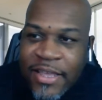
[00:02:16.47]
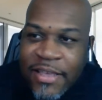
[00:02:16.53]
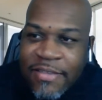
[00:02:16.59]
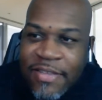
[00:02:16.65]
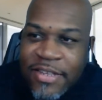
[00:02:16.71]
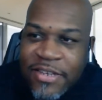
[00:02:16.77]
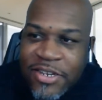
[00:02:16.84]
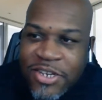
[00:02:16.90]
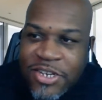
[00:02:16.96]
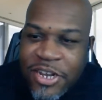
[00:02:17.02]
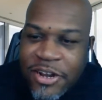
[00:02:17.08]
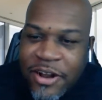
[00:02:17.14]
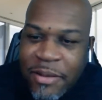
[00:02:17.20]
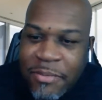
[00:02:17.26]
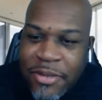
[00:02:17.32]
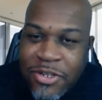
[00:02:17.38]
Give this a
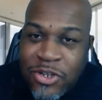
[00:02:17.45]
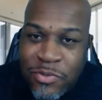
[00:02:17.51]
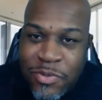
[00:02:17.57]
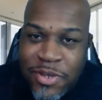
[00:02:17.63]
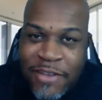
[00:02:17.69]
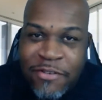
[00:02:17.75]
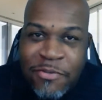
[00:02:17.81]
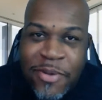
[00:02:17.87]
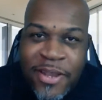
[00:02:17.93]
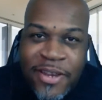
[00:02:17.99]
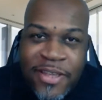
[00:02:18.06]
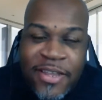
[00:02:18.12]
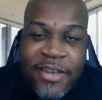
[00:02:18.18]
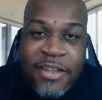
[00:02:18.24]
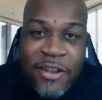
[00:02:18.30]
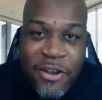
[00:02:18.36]
share. I'm assuming everybody
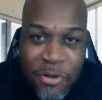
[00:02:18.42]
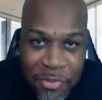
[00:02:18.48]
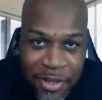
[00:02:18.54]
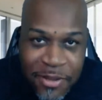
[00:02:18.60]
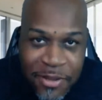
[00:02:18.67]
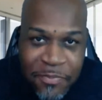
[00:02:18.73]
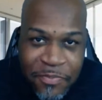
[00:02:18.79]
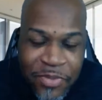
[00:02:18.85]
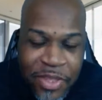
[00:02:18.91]
can hear me